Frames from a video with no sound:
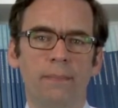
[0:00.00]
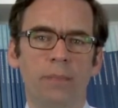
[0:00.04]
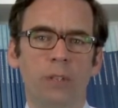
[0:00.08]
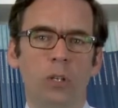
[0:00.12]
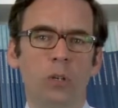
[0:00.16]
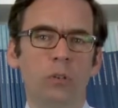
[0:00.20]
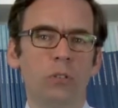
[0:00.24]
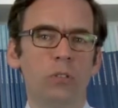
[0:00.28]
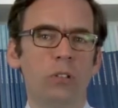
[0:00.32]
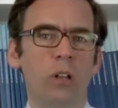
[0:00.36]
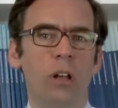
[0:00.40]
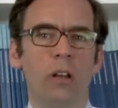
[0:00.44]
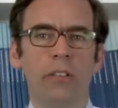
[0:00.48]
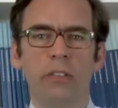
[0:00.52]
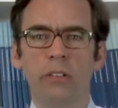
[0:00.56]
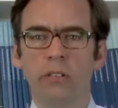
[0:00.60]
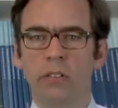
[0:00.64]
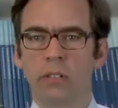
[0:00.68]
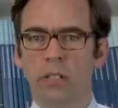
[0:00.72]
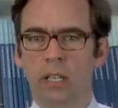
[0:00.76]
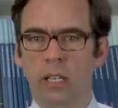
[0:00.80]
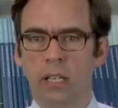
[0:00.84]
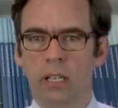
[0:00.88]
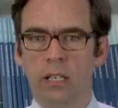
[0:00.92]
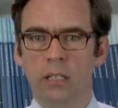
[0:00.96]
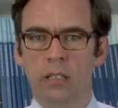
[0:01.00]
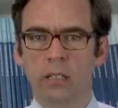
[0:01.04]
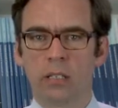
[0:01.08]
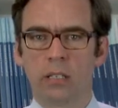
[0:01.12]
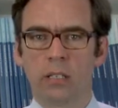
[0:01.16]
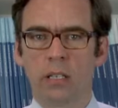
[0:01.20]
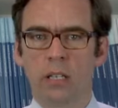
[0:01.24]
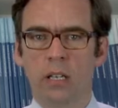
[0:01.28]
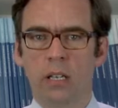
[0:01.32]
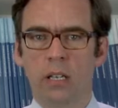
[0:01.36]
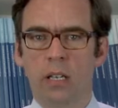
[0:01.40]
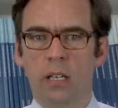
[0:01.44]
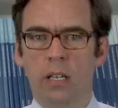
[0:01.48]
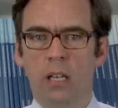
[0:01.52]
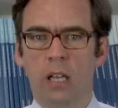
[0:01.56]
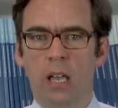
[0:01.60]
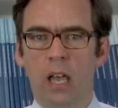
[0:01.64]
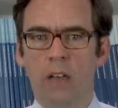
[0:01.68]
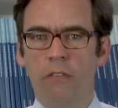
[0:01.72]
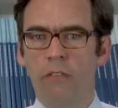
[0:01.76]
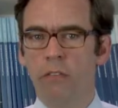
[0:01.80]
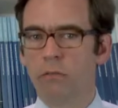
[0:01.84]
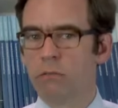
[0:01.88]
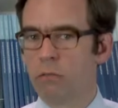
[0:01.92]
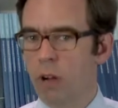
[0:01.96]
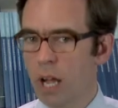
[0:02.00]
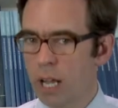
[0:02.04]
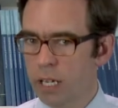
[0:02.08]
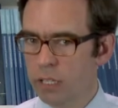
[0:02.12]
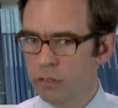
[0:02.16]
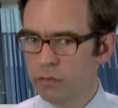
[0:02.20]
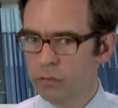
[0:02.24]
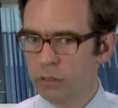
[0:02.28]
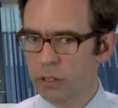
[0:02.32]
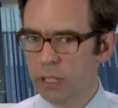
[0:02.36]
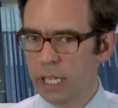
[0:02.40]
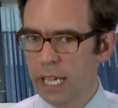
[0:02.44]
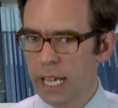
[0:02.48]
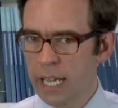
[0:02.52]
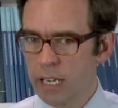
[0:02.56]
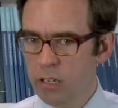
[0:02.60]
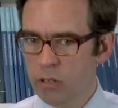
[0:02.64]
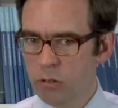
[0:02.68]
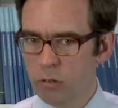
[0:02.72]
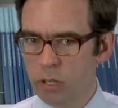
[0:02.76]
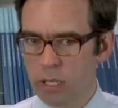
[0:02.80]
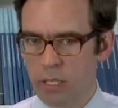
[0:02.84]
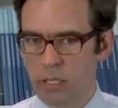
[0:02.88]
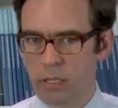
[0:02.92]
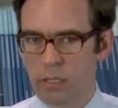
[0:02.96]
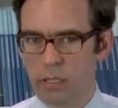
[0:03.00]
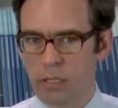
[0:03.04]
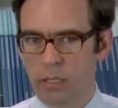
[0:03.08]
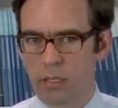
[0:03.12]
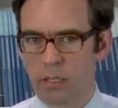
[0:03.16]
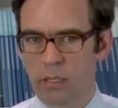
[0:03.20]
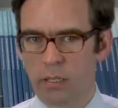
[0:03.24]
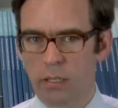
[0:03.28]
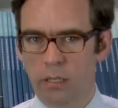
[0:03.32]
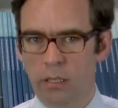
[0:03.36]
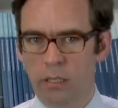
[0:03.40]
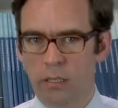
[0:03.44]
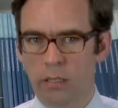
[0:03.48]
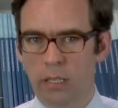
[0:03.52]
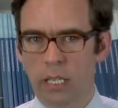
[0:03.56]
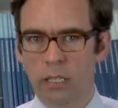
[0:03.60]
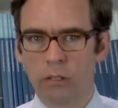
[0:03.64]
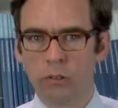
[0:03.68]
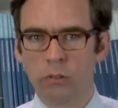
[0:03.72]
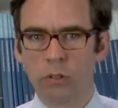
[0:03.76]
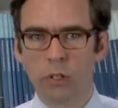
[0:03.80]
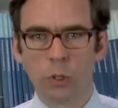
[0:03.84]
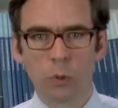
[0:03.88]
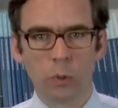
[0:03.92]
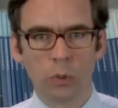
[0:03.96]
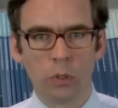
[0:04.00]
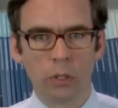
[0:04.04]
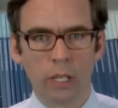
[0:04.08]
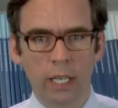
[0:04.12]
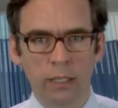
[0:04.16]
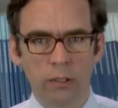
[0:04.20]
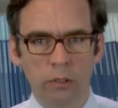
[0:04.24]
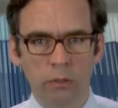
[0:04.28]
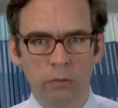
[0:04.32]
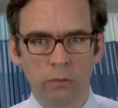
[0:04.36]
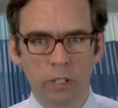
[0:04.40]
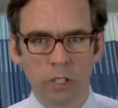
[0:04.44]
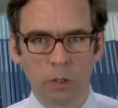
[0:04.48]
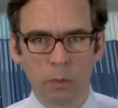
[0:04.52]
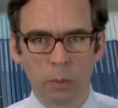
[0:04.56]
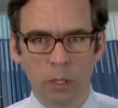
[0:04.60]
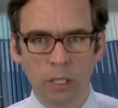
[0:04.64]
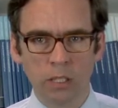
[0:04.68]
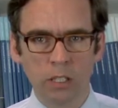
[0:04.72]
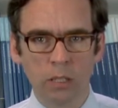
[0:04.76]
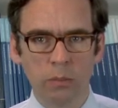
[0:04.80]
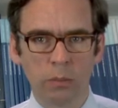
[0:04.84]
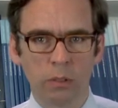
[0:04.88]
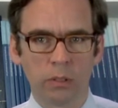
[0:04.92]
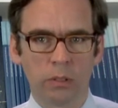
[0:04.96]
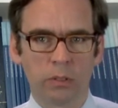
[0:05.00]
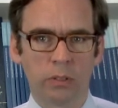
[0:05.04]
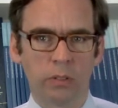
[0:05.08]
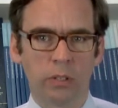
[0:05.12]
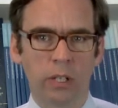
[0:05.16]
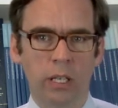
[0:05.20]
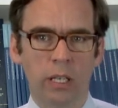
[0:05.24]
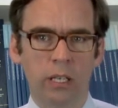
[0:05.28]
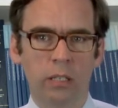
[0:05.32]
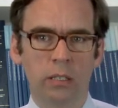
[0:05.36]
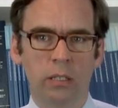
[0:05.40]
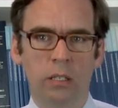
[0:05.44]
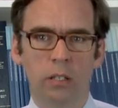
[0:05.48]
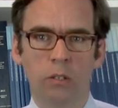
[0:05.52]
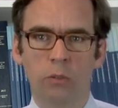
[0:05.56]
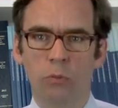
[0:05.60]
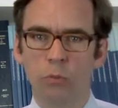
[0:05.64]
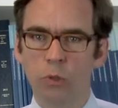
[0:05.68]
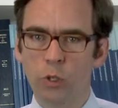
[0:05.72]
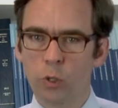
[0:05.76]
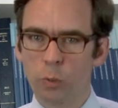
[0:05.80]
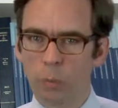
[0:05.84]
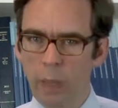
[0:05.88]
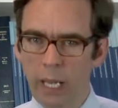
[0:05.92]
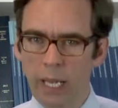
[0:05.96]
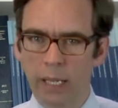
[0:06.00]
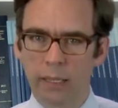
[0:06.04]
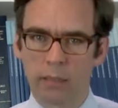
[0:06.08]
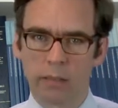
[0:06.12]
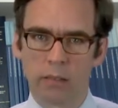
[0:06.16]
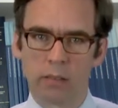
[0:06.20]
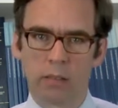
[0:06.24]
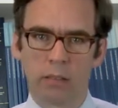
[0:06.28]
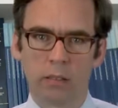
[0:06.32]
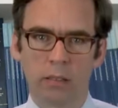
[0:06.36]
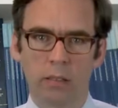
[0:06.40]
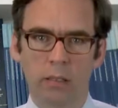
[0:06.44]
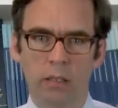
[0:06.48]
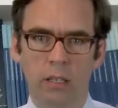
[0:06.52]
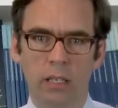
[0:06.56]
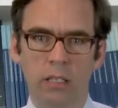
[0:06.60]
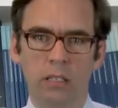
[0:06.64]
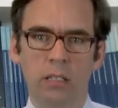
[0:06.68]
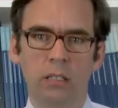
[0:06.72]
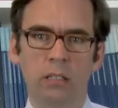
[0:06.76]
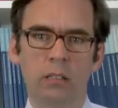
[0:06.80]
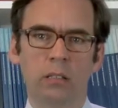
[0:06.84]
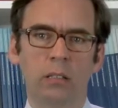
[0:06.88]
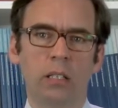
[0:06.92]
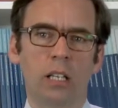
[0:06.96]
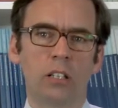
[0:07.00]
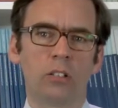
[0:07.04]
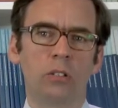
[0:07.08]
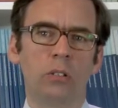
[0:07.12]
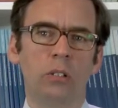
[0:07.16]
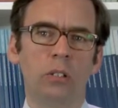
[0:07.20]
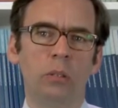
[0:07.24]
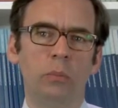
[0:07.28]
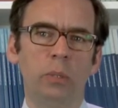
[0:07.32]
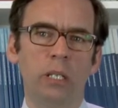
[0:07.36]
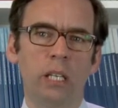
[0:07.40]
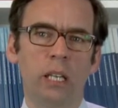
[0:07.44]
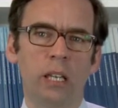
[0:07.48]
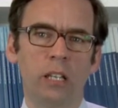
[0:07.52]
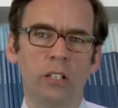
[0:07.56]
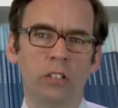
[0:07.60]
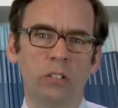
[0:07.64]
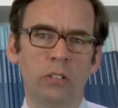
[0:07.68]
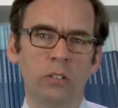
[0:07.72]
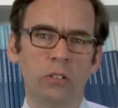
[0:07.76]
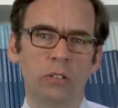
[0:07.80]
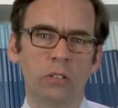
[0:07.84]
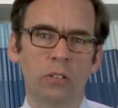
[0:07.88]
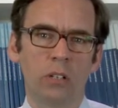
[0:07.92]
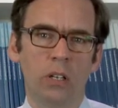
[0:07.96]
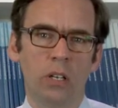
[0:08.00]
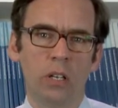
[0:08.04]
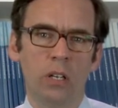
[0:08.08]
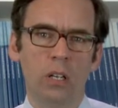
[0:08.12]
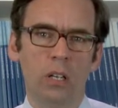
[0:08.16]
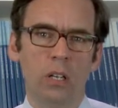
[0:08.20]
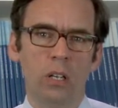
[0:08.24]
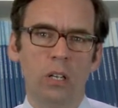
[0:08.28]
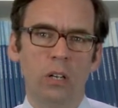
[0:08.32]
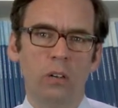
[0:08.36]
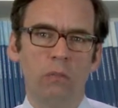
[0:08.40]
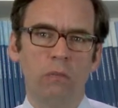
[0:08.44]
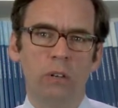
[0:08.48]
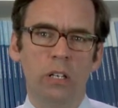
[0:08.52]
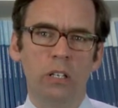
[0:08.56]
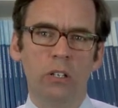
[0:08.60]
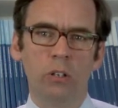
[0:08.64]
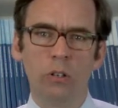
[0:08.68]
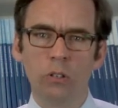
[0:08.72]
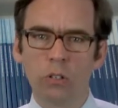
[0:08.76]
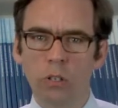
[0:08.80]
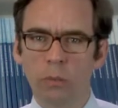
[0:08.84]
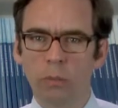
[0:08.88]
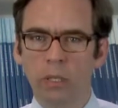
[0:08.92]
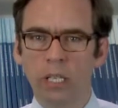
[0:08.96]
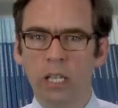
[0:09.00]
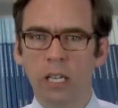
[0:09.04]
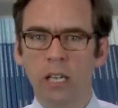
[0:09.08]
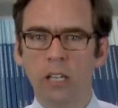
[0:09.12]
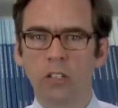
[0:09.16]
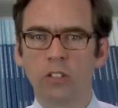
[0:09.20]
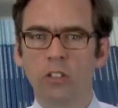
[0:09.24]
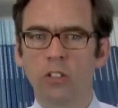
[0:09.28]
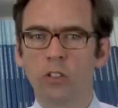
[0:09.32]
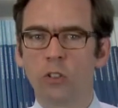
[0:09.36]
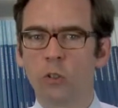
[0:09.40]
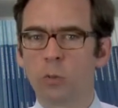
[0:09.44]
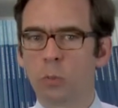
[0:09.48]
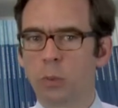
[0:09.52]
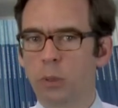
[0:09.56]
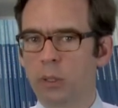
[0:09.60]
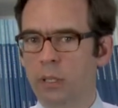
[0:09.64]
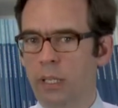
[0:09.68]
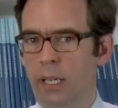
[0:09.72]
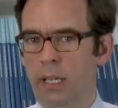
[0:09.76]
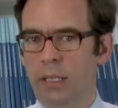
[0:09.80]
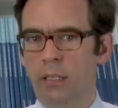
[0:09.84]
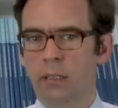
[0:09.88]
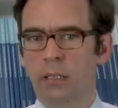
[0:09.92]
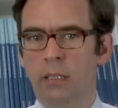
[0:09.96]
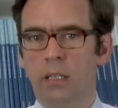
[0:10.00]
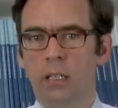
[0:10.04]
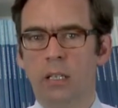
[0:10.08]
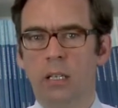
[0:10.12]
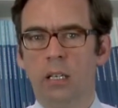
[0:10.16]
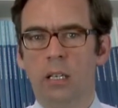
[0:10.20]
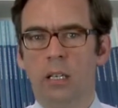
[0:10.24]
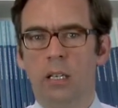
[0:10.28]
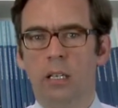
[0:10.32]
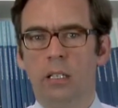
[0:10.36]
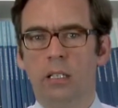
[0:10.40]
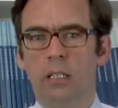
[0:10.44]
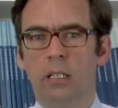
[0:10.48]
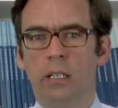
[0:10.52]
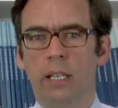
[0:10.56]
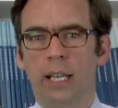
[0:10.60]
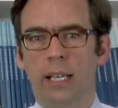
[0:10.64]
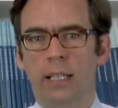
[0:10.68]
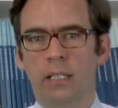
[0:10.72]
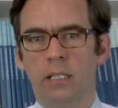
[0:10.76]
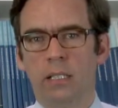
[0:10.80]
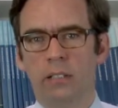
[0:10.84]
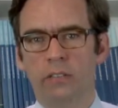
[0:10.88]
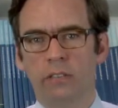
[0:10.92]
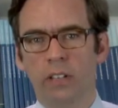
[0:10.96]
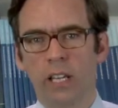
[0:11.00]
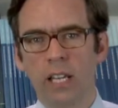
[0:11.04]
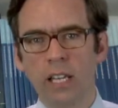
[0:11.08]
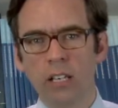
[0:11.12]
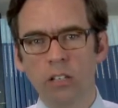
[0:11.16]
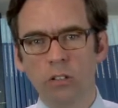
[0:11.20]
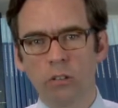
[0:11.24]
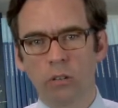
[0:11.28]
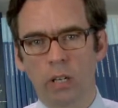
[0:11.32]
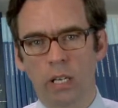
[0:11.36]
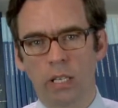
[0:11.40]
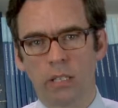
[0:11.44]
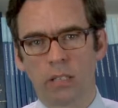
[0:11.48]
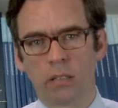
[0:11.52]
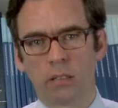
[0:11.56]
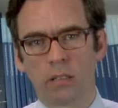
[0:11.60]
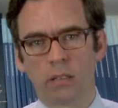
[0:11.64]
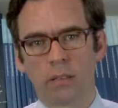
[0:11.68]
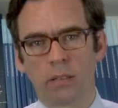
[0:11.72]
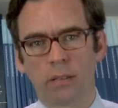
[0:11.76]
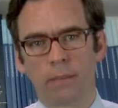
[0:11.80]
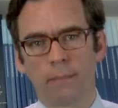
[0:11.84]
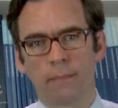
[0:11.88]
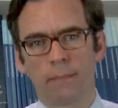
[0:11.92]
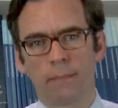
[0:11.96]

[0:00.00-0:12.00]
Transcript: Those other states have a rightful interest that, that the responsible state respects its international obligations when those obligations protect collective interests.